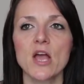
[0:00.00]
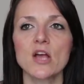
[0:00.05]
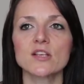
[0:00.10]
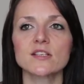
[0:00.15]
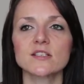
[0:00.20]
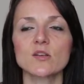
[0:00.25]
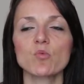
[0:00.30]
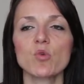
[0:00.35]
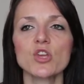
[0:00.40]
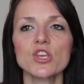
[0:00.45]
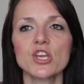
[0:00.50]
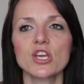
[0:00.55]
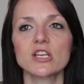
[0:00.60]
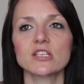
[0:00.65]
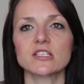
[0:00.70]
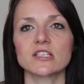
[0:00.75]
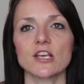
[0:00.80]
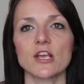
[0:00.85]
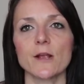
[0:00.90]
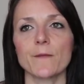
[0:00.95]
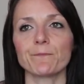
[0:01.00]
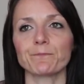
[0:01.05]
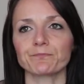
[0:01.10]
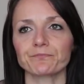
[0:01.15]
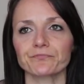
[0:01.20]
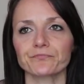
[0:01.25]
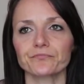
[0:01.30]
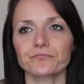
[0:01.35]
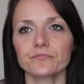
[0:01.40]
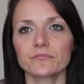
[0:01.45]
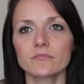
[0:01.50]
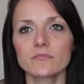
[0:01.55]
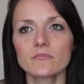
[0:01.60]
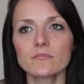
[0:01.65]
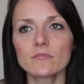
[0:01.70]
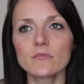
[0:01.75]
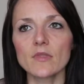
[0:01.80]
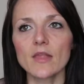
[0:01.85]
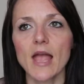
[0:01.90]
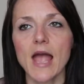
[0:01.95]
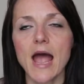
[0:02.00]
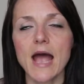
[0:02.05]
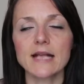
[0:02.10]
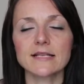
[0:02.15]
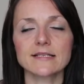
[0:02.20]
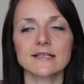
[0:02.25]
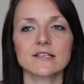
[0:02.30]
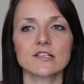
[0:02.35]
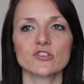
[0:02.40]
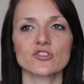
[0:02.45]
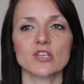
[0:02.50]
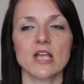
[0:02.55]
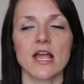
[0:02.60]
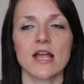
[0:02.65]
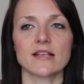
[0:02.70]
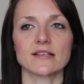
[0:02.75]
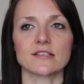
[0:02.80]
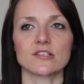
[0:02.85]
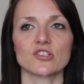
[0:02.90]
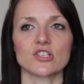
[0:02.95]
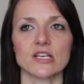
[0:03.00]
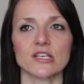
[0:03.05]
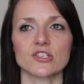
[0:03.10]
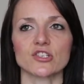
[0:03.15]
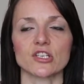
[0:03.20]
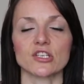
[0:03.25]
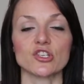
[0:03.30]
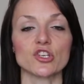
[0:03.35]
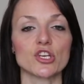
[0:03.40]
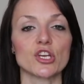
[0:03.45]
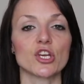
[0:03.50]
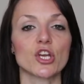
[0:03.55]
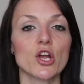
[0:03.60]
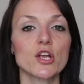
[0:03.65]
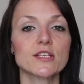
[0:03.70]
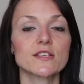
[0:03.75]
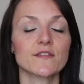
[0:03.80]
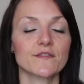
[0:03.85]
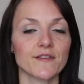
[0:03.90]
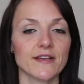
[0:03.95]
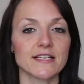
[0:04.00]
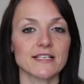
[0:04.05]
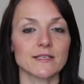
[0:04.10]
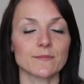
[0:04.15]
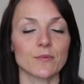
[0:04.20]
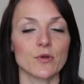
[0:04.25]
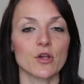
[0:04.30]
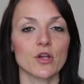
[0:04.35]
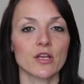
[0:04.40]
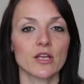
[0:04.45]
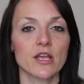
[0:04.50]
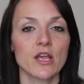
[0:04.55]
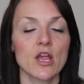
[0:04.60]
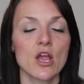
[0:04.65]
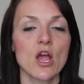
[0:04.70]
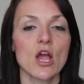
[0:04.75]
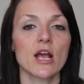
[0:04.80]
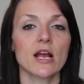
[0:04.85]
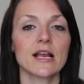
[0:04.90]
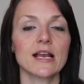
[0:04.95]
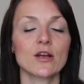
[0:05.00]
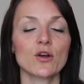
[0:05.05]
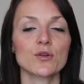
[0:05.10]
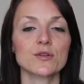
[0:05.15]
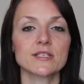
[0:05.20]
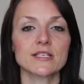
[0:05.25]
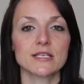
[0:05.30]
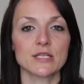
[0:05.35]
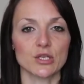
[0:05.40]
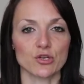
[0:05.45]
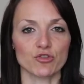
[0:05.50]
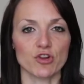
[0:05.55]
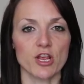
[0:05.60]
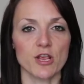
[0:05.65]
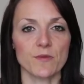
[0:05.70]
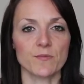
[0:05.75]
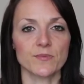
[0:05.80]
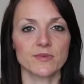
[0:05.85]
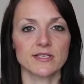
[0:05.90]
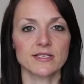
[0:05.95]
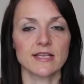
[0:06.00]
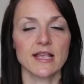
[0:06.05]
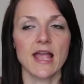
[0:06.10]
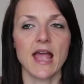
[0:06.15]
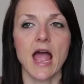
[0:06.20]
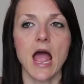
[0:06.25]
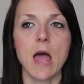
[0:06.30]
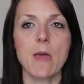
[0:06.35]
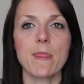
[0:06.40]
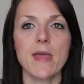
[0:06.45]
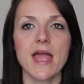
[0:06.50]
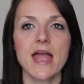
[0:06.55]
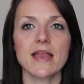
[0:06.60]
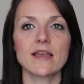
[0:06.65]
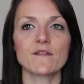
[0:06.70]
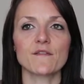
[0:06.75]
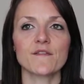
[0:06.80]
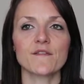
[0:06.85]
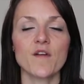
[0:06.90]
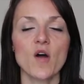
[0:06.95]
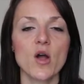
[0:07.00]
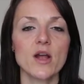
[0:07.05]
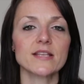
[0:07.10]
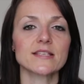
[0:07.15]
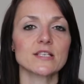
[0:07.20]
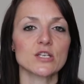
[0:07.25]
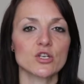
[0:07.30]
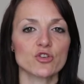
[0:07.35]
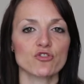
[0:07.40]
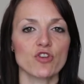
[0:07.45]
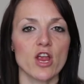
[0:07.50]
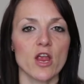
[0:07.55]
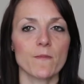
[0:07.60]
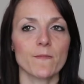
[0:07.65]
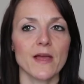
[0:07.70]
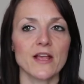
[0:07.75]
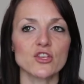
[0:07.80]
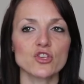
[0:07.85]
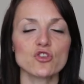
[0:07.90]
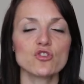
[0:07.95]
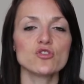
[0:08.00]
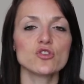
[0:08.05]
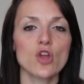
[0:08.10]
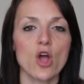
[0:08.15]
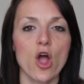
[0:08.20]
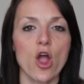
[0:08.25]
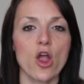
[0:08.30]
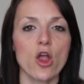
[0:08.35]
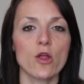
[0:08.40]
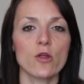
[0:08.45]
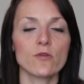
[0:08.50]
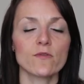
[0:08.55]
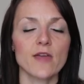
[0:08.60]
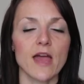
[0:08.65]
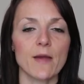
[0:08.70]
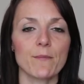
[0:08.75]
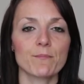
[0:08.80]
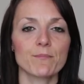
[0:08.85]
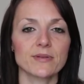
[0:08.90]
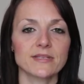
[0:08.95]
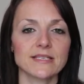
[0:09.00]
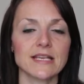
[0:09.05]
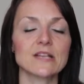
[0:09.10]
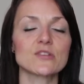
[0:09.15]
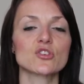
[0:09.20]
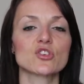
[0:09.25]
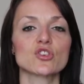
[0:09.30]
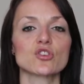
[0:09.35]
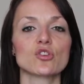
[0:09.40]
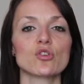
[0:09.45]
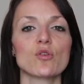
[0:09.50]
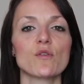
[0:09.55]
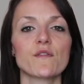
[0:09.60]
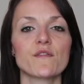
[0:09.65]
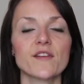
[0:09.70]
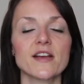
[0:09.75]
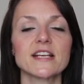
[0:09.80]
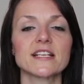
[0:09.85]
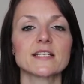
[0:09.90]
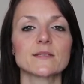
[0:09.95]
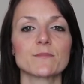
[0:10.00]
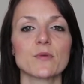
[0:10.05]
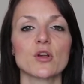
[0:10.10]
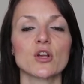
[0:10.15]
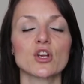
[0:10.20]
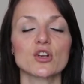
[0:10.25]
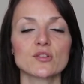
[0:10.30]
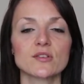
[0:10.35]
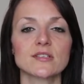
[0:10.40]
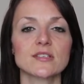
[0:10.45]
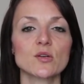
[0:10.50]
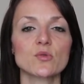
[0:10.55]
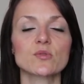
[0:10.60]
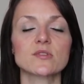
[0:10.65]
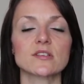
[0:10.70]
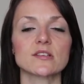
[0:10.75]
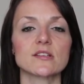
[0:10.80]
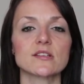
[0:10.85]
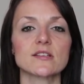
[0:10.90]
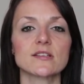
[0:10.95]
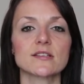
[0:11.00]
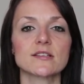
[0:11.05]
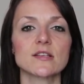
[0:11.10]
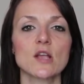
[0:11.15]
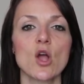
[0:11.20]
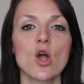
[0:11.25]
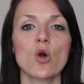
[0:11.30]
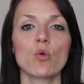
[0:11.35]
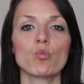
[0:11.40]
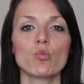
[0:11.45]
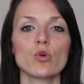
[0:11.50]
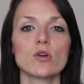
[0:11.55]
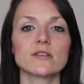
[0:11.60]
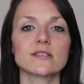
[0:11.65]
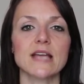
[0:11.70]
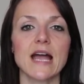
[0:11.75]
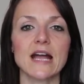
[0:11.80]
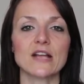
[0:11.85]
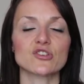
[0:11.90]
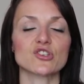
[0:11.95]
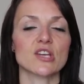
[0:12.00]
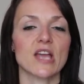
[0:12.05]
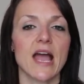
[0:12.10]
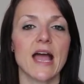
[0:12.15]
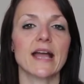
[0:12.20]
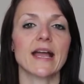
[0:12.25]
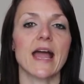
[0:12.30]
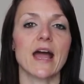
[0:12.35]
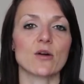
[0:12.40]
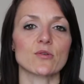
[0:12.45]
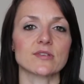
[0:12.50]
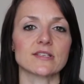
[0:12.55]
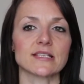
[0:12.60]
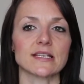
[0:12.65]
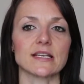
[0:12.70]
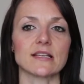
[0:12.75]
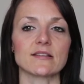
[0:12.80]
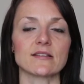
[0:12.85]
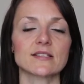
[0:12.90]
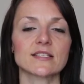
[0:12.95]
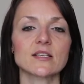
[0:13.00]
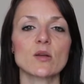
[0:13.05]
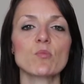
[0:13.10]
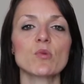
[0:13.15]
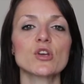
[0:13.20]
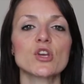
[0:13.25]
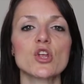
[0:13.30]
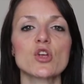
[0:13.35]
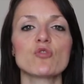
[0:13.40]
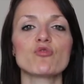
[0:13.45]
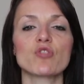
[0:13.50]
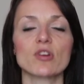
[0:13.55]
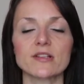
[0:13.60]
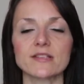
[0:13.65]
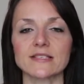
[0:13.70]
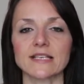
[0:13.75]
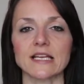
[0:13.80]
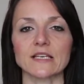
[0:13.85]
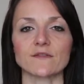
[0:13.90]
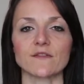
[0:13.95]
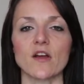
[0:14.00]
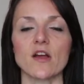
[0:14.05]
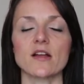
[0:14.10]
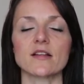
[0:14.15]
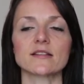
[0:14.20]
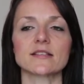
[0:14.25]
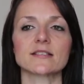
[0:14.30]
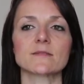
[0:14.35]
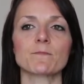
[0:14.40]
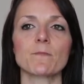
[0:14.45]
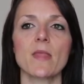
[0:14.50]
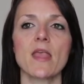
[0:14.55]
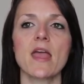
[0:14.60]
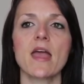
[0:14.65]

So what you could do as a, a uh, suggestion, you could go to Facebook, click onto the groups and then find a group that you know that potential Facebook consultants would actually hang out in, someone who runs adverts.